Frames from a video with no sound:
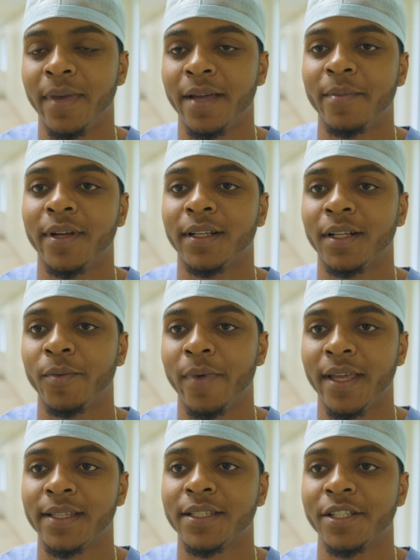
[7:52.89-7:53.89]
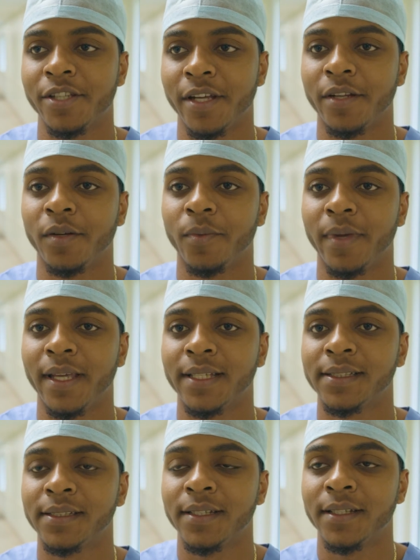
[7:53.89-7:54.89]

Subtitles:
biomedical waste, general waste,